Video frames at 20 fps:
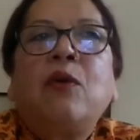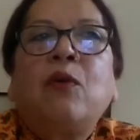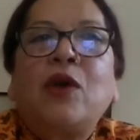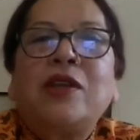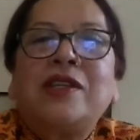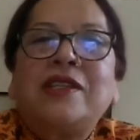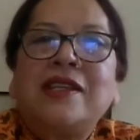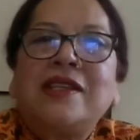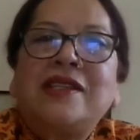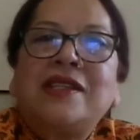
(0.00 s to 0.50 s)

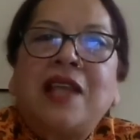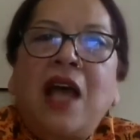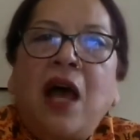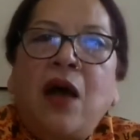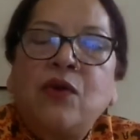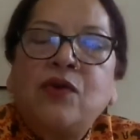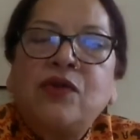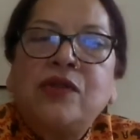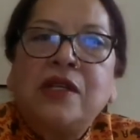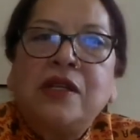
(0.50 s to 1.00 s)
was his
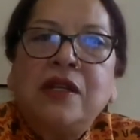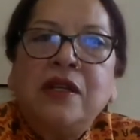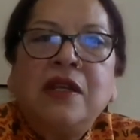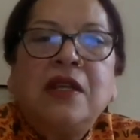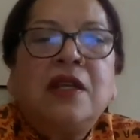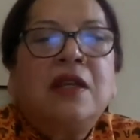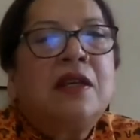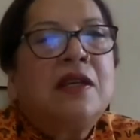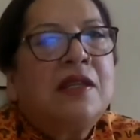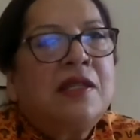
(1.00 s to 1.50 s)

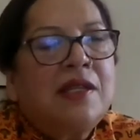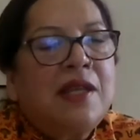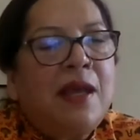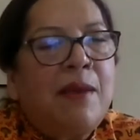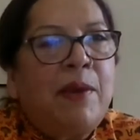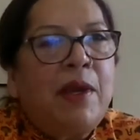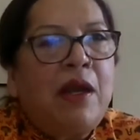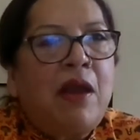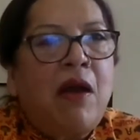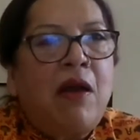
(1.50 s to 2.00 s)
1000th
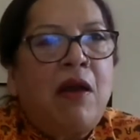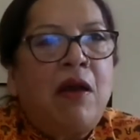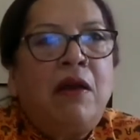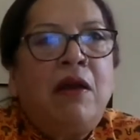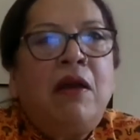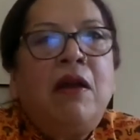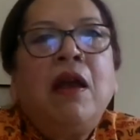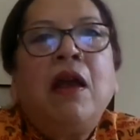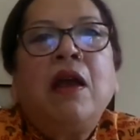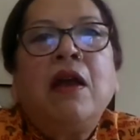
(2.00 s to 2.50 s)

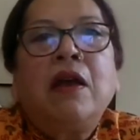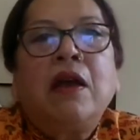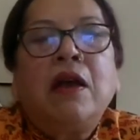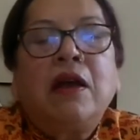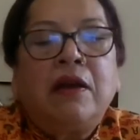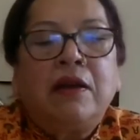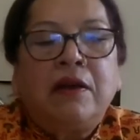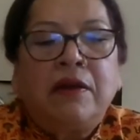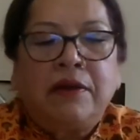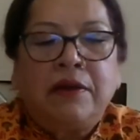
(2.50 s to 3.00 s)
seminar,
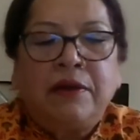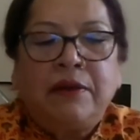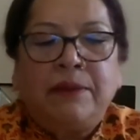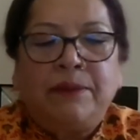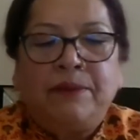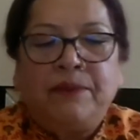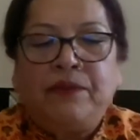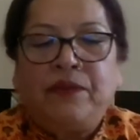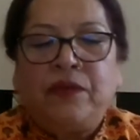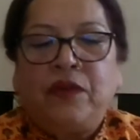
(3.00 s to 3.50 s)

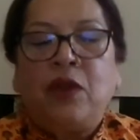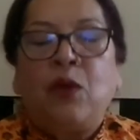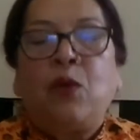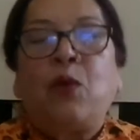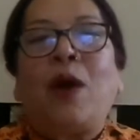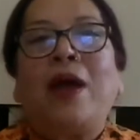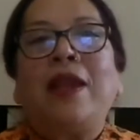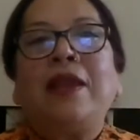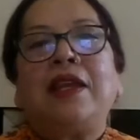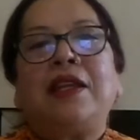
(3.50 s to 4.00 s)
the
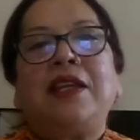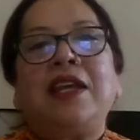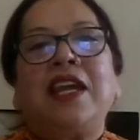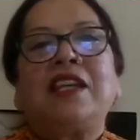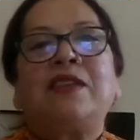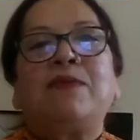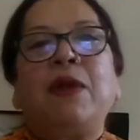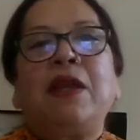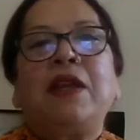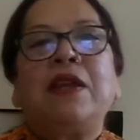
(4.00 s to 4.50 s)
one that he
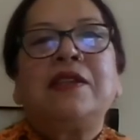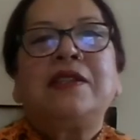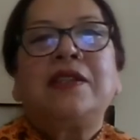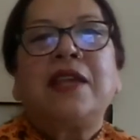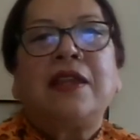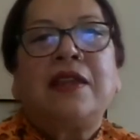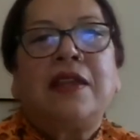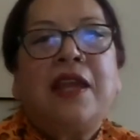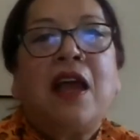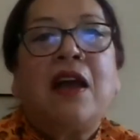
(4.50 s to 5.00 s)

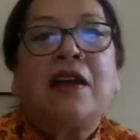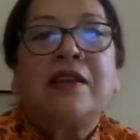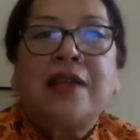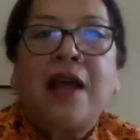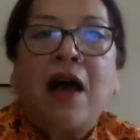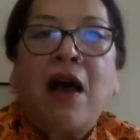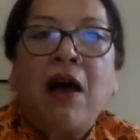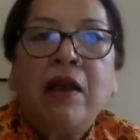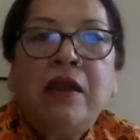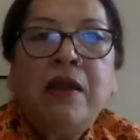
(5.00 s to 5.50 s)
experienced at the
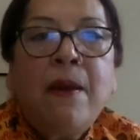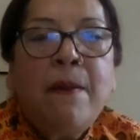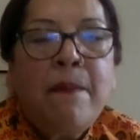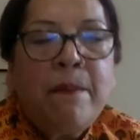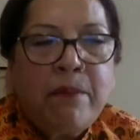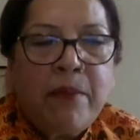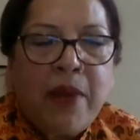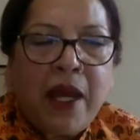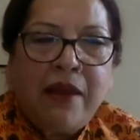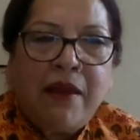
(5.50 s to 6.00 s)
Azad
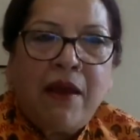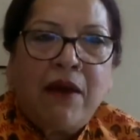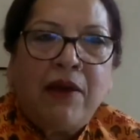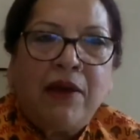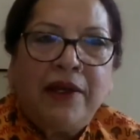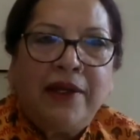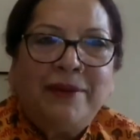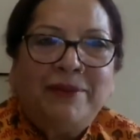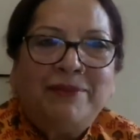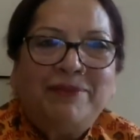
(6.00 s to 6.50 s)

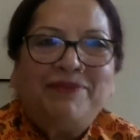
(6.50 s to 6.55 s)
Maidan.